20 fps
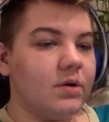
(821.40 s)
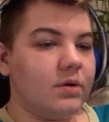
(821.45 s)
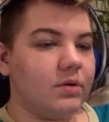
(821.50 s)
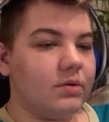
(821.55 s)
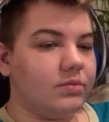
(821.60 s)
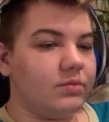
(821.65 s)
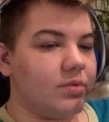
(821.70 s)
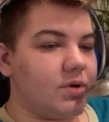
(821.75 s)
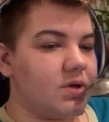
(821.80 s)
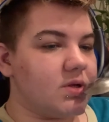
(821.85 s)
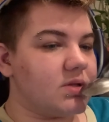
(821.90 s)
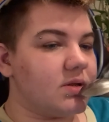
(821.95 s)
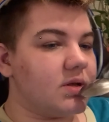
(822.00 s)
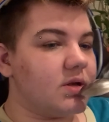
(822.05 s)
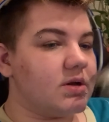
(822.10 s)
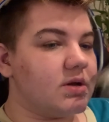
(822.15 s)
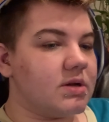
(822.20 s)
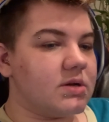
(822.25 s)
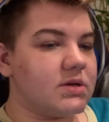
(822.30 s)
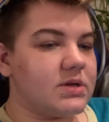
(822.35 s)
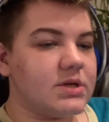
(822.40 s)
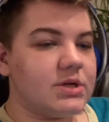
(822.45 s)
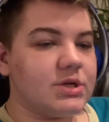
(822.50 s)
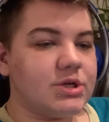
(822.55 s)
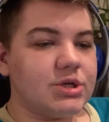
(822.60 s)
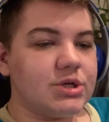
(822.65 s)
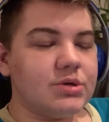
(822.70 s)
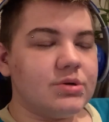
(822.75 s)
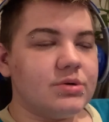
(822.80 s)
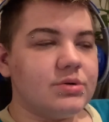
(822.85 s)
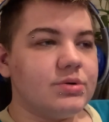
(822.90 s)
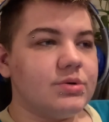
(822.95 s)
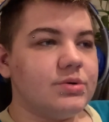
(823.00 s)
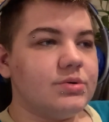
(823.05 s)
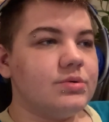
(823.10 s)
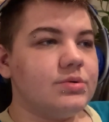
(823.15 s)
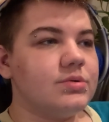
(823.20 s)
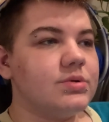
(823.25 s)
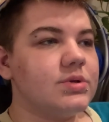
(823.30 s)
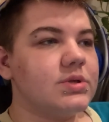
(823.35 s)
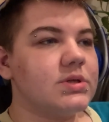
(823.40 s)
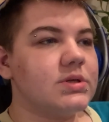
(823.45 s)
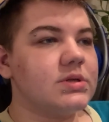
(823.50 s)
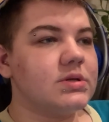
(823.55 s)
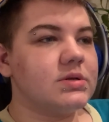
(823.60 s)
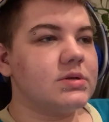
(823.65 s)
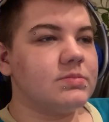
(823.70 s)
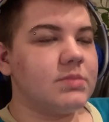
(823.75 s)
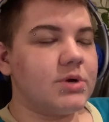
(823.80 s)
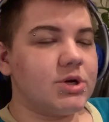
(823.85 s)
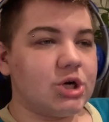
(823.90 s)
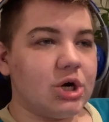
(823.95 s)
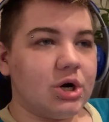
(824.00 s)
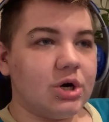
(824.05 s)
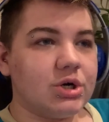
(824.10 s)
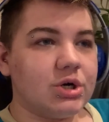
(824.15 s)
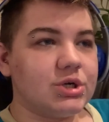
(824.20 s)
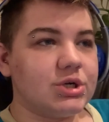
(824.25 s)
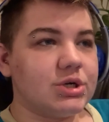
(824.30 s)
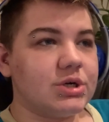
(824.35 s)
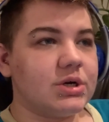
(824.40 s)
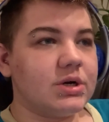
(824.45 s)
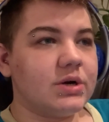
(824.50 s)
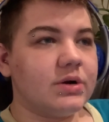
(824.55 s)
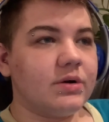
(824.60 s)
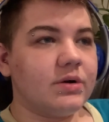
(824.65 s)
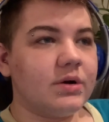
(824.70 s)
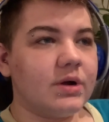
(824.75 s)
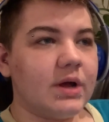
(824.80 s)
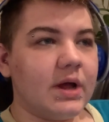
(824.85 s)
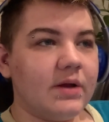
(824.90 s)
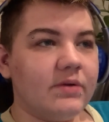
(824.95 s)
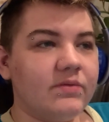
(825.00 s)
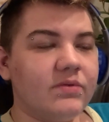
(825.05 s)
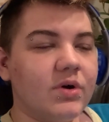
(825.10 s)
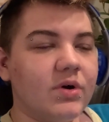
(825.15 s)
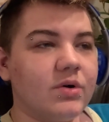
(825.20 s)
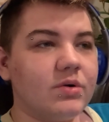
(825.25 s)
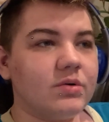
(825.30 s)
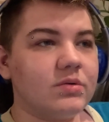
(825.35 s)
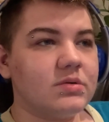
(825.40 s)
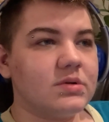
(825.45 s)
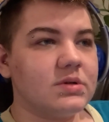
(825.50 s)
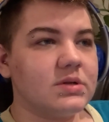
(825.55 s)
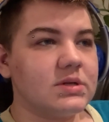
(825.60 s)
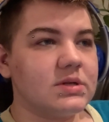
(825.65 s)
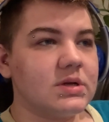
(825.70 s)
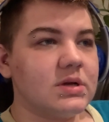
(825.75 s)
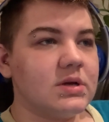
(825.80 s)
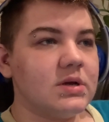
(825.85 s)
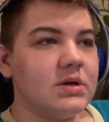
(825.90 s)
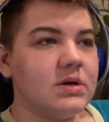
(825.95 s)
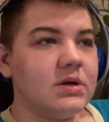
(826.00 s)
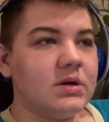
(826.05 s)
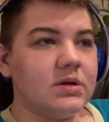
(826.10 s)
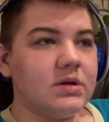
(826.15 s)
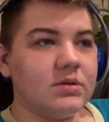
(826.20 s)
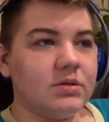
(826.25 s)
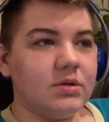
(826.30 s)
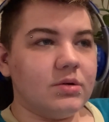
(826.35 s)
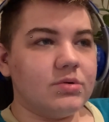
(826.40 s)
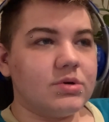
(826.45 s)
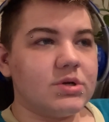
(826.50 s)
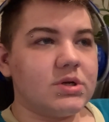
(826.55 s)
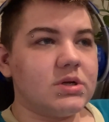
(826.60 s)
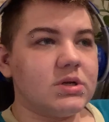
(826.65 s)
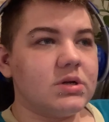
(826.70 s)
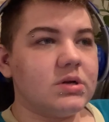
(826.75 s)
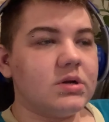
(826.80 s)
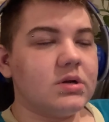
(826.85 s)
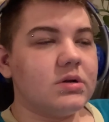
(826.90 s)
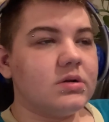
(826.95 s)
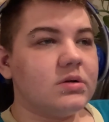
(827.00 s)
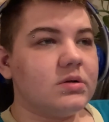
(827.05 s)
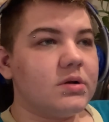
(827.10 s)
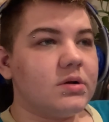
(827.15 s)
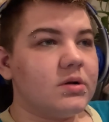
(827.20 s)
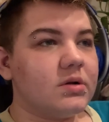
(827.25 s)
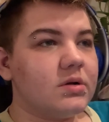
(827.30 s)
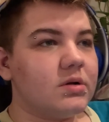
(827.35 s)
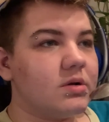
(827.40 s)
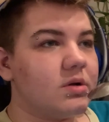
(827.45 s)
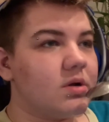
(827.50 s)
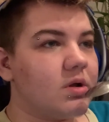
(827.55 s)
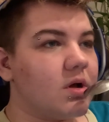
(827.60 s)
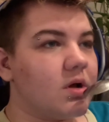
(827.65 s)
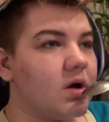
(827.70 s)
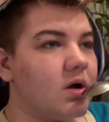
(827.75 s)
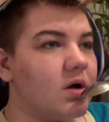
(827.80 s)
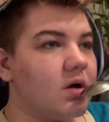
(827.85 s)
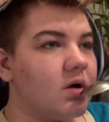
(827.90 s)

It was like your tissues, my charger, headphones, lotion, my